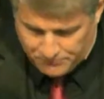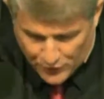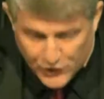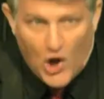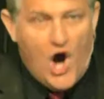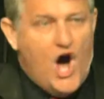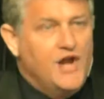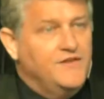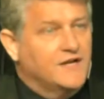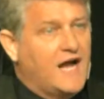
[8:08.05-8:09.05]
Put
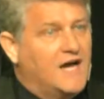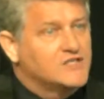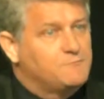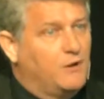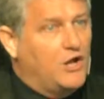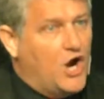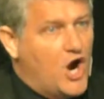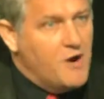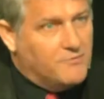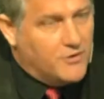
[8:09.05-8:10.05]
on the gospel
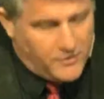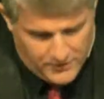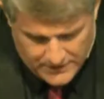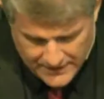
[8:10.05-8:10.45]
armor,